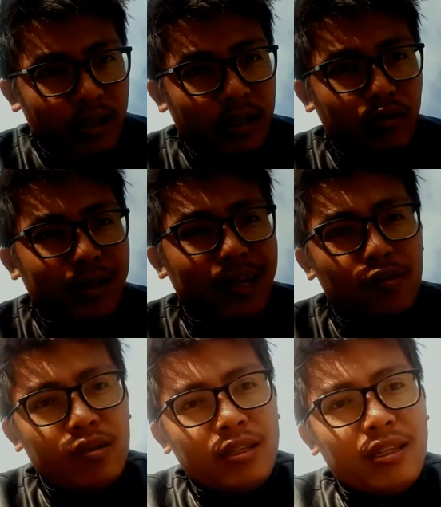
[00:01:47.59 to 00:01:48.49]
You can
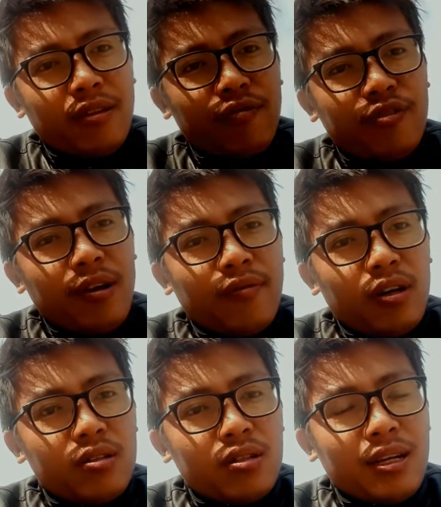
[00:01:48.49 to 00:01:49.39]
use it in the free of
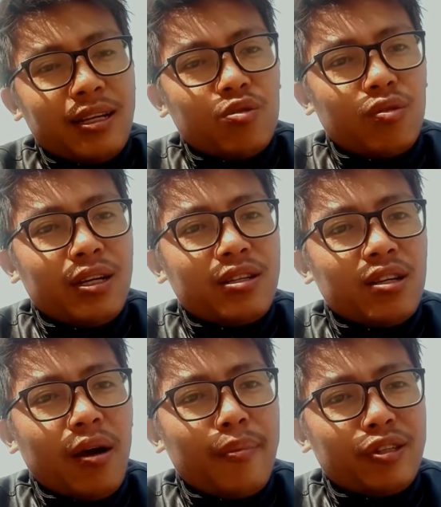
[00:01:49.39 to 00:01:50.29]
cost, so it's
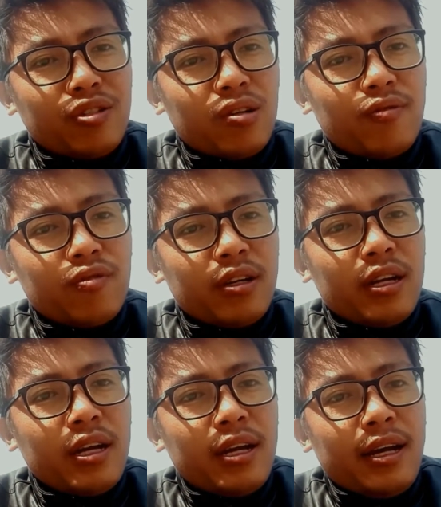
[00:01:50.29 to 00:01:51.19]
amazing software.
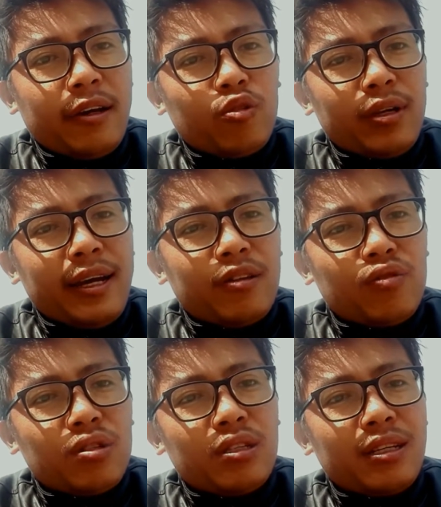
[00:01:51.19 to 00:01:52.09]
You can
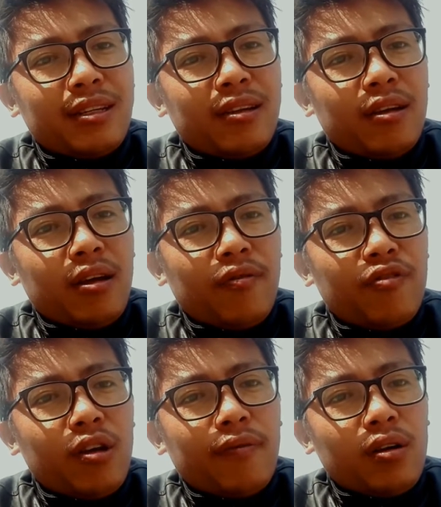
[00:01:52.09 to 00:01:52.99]
use it in
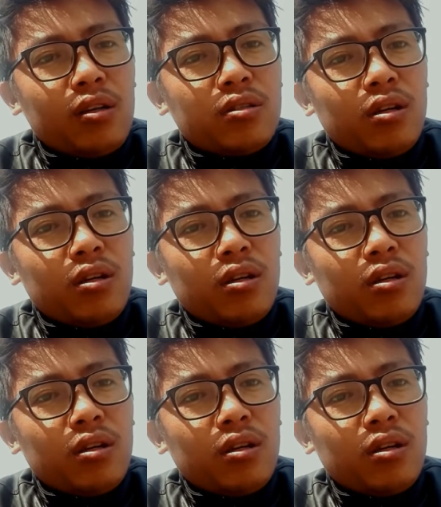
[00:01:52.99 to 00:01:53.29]
free of cost.